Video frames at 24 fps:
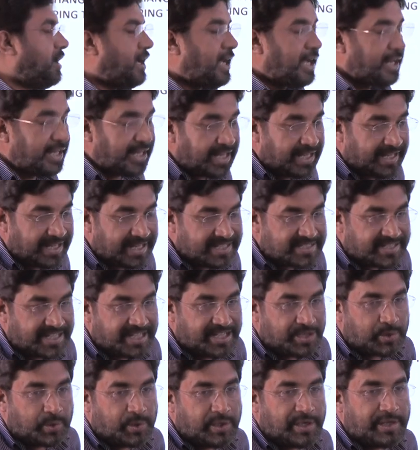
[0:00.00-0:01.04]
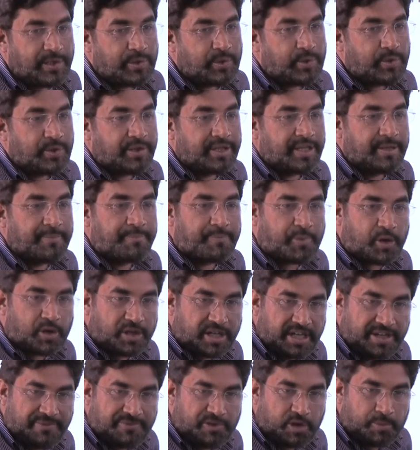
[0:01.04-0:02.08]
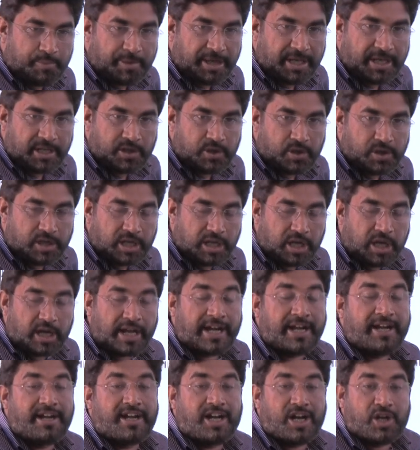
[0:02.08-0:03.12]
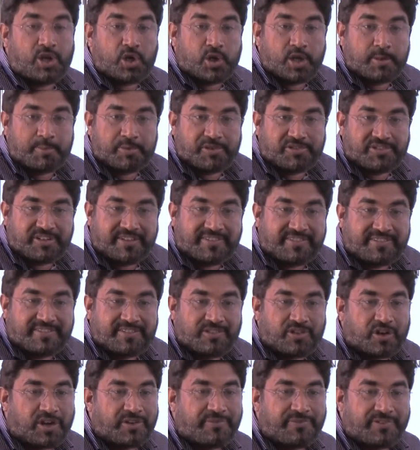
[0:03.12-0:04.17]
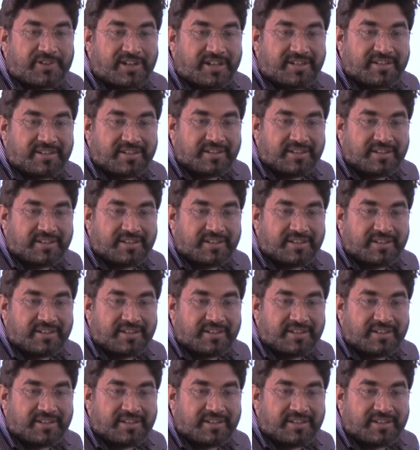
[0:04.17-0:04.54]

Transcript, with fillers: Again, as I told you, important for pedagogic, andragogic process, not for